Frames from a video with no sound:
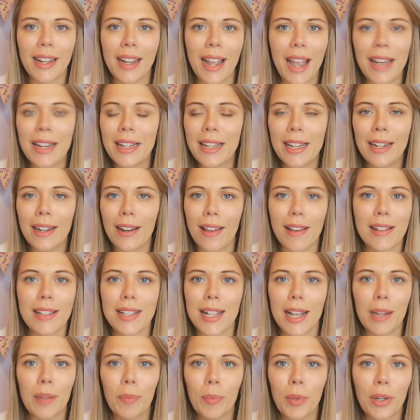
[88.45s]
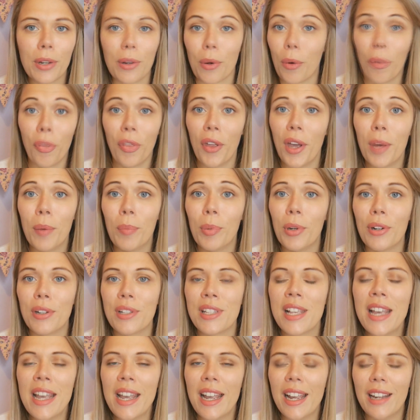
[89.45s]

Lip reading: any second book or third books